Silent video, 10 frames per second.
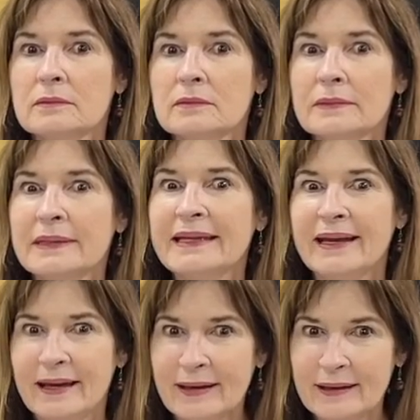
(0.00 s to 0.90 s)

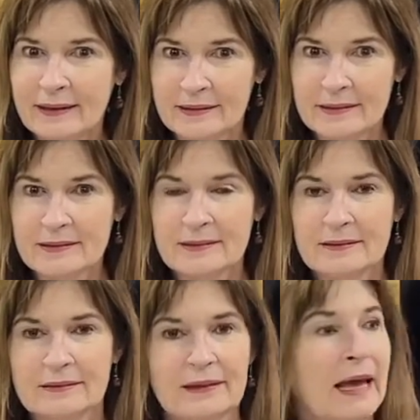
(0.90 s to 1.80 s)
Yes.
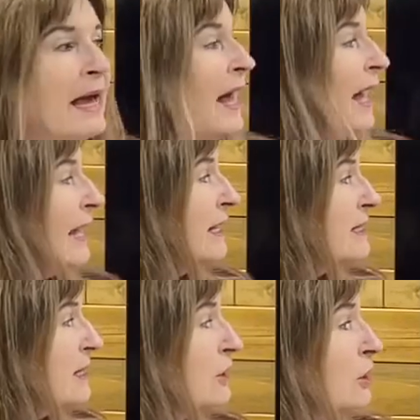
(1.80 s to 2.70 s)

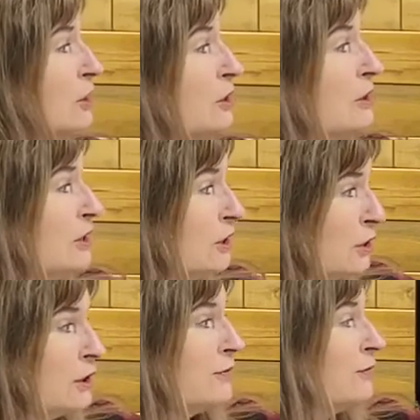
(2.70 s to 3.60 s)
Is it
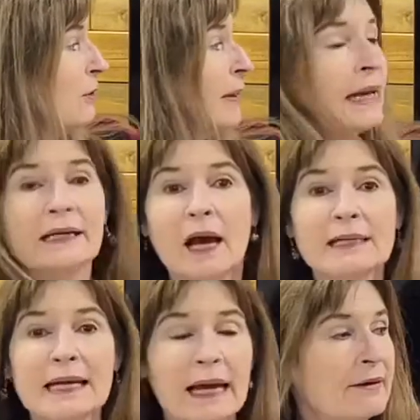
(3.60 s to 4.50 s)
good for a man not
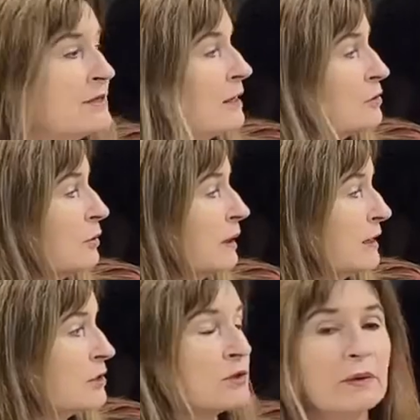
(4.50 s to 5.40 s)
to have sexual
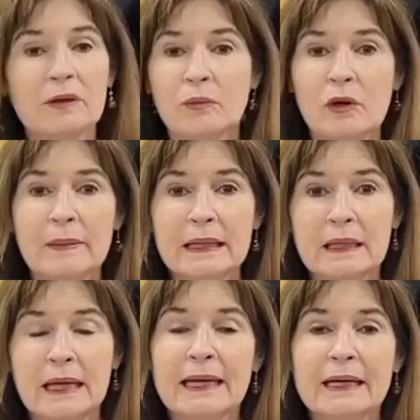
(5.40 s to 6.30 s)
relations with a woman
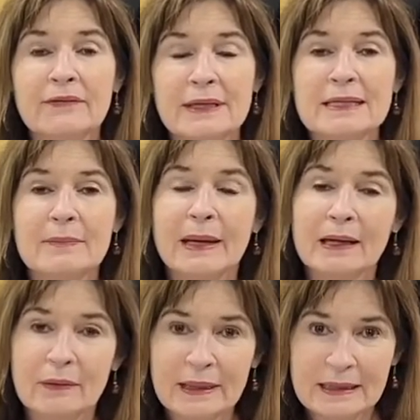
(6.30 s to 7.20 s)
if he's
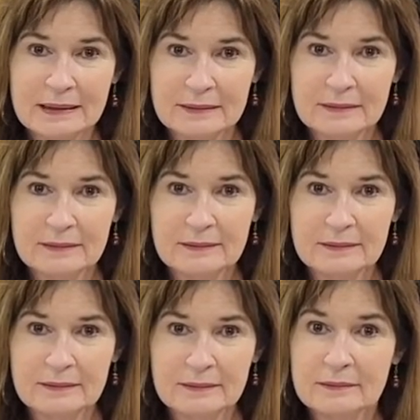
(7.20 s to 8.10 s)
married?
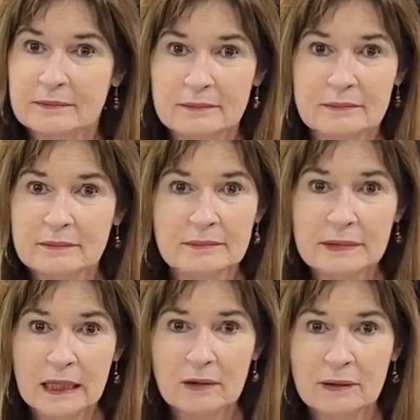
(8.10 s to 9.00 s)

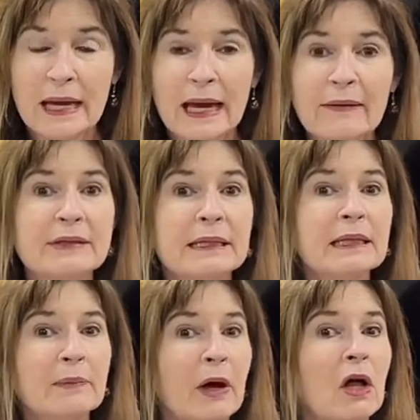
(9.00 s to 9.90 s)
No.
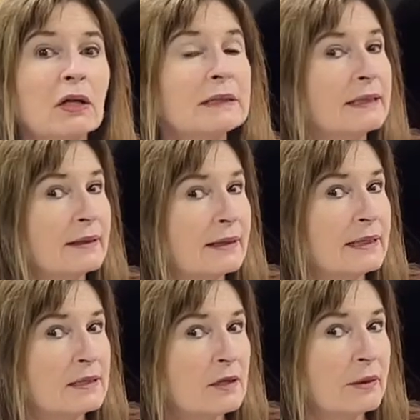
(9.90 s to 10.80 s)
Evidently, Paul didn't
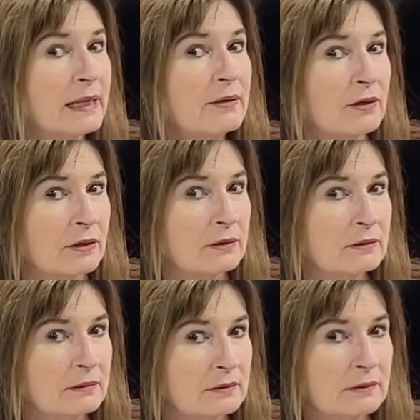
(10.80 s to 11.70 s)
think so either.
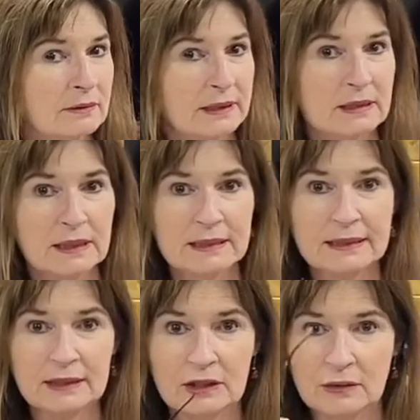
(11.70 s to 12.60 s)
Let's
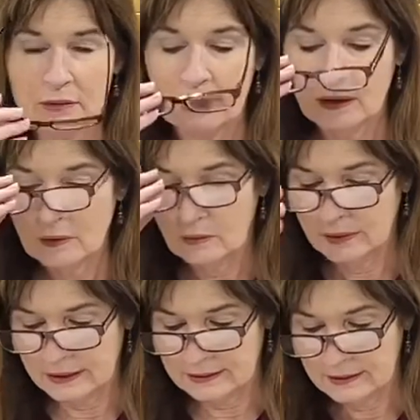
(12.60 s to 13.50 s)
continue
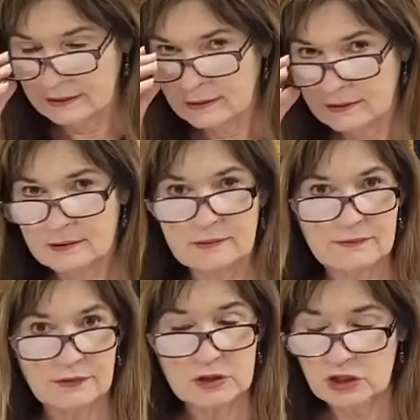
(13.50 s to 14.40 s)
with
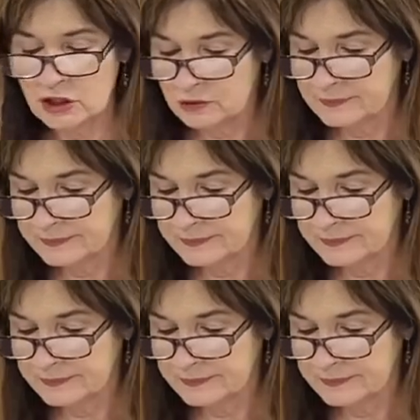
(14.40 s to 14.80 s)
verse 2.